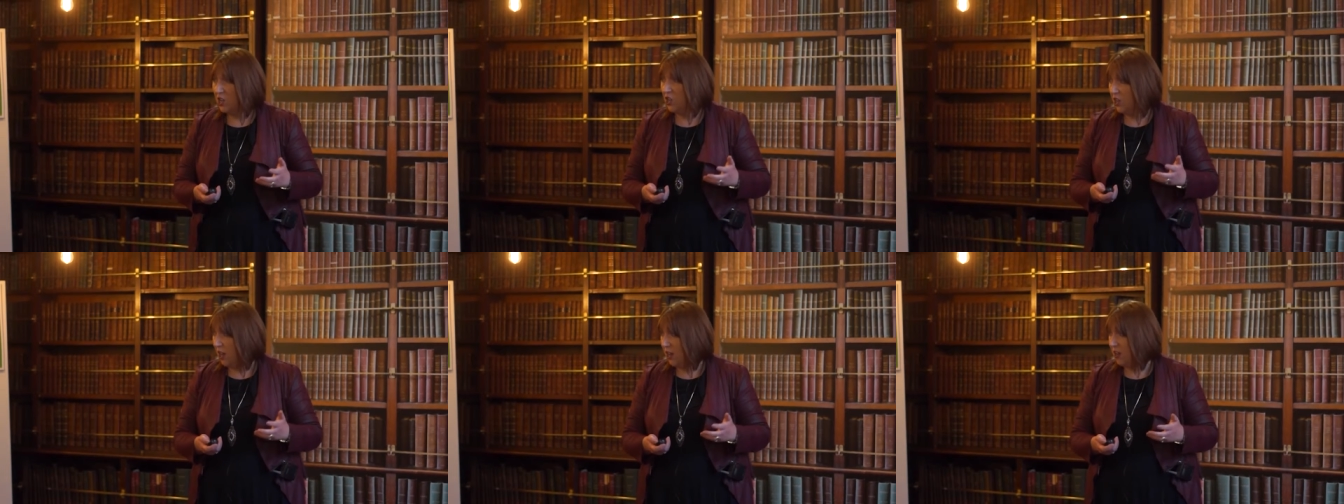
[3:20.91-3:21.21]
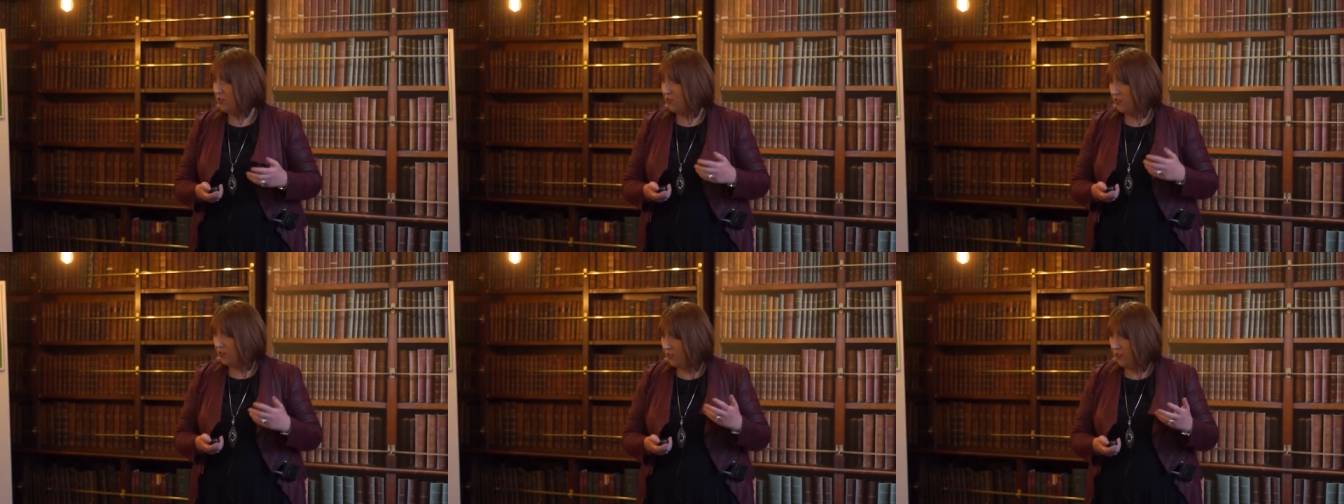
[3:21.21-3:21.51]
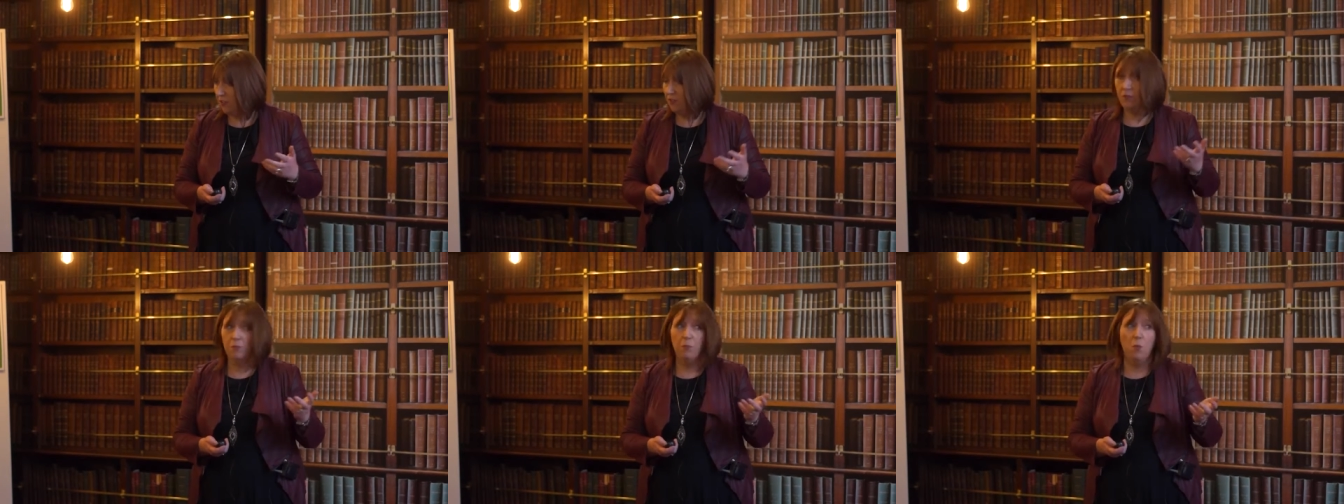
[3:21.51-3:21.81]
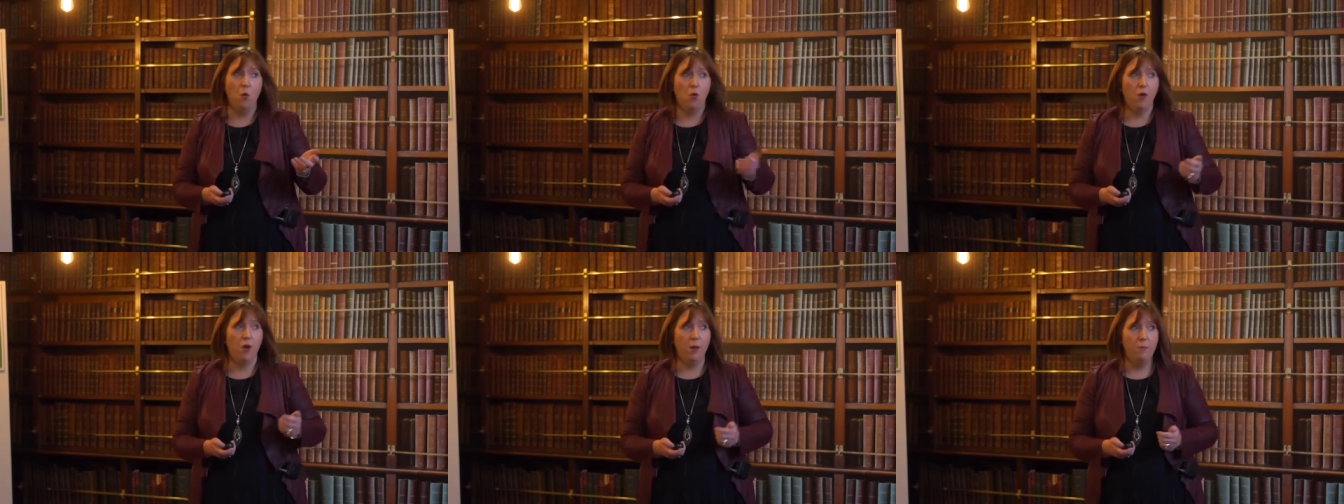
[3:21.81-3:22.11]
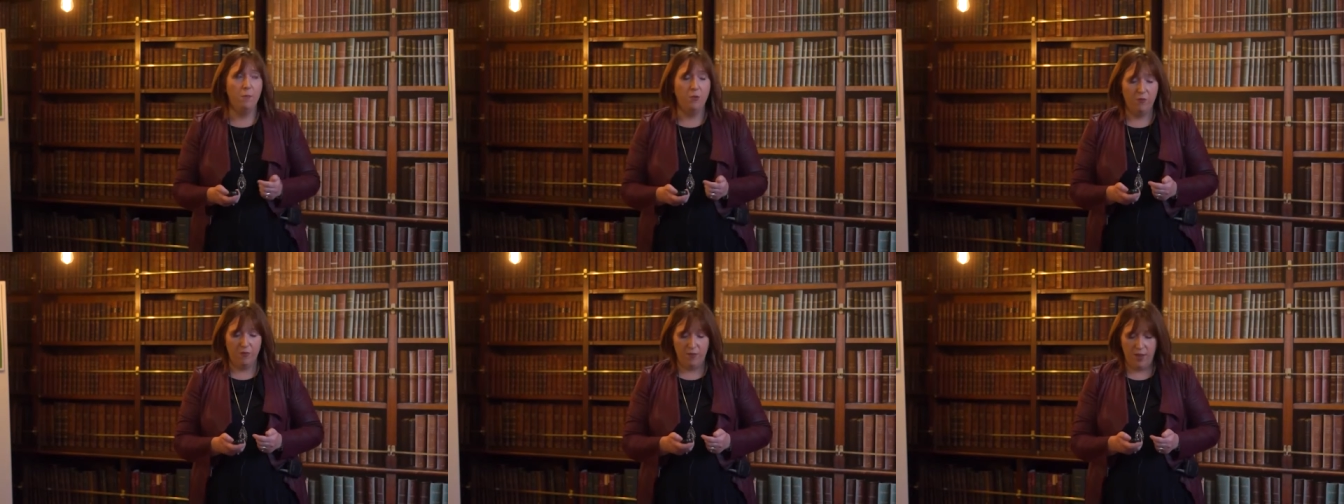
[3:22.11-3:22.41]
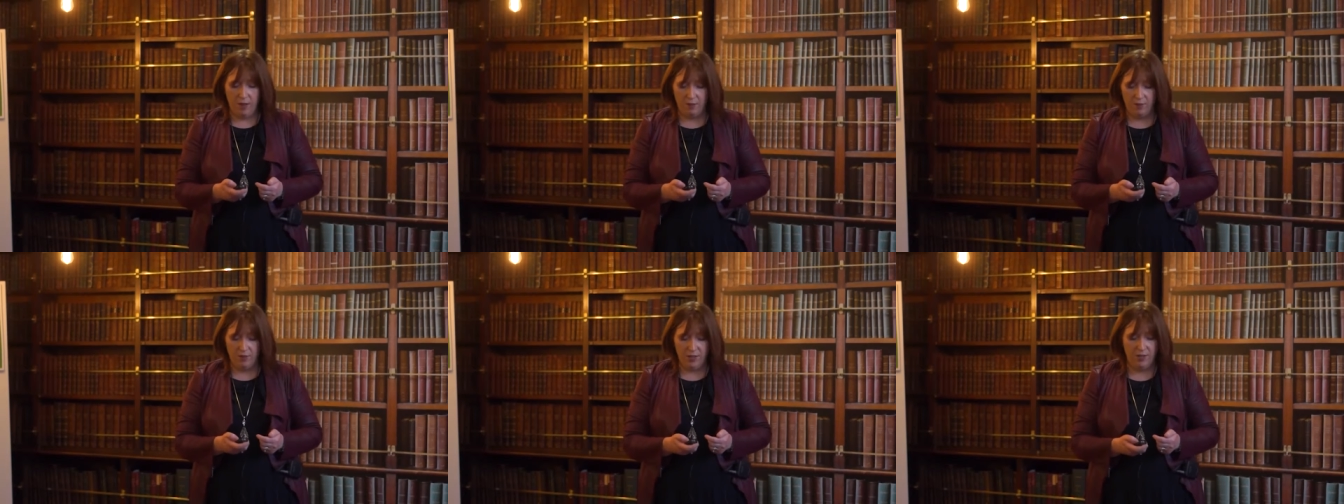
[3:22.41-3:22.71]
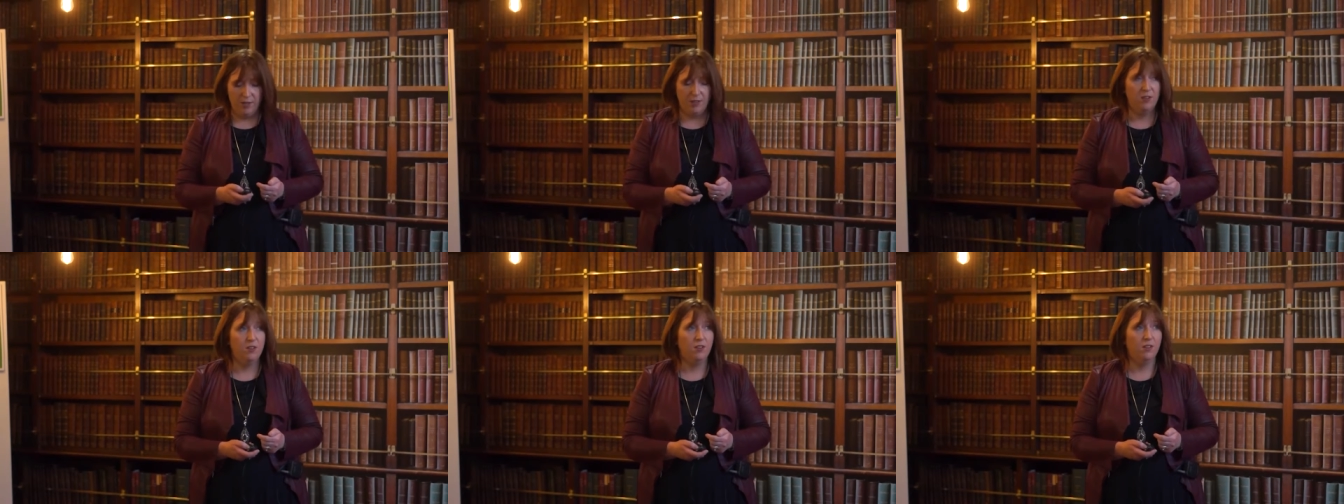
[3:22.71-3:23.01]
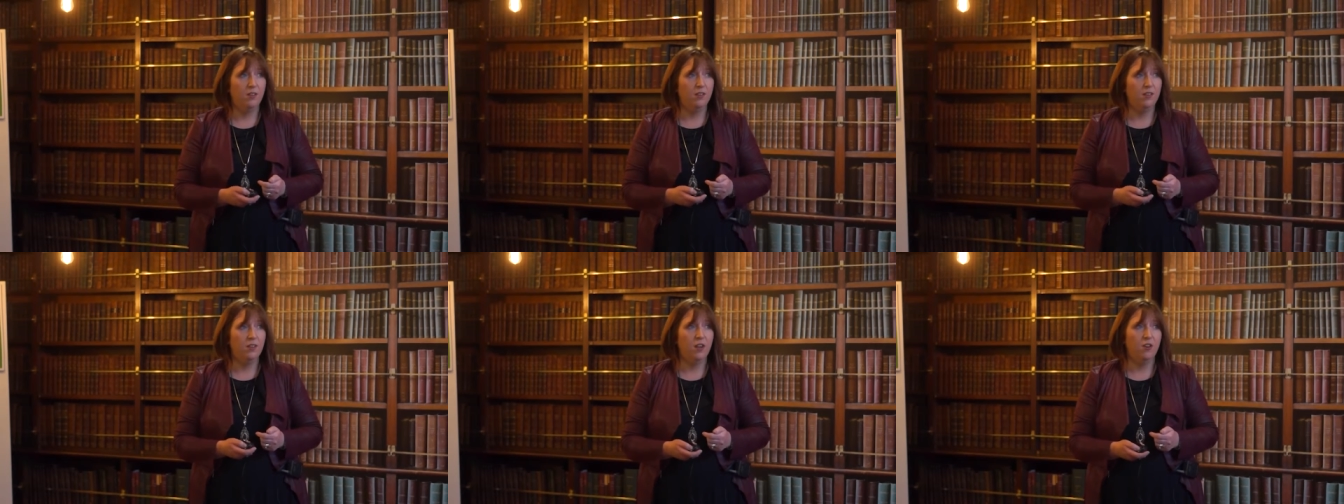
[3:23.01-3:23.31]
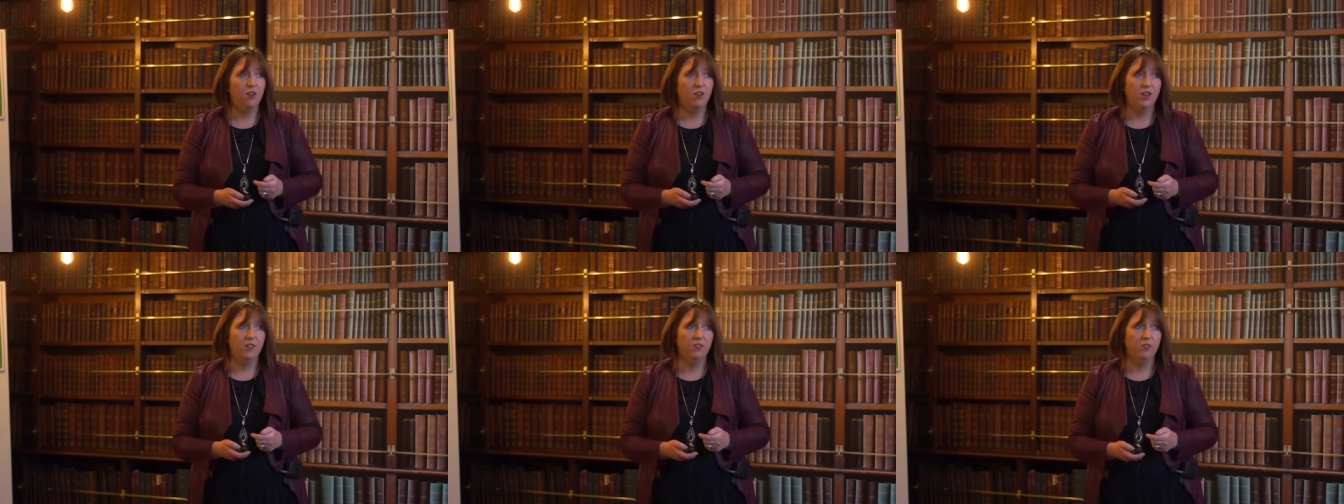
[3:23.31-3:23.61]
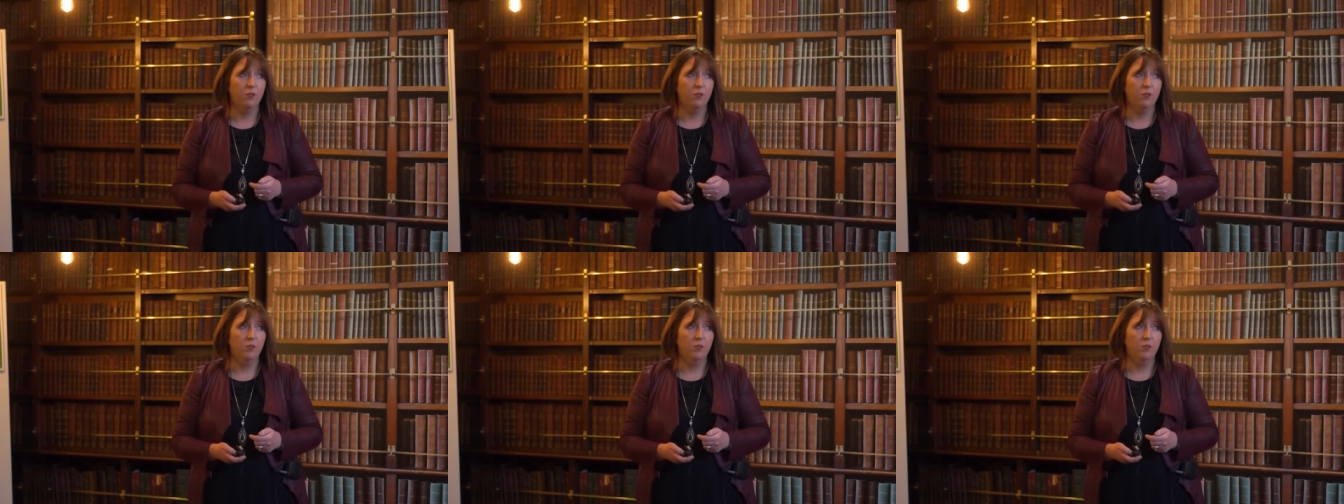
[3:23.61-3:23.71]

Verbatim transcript: to challenge ourselves more and move out into the learning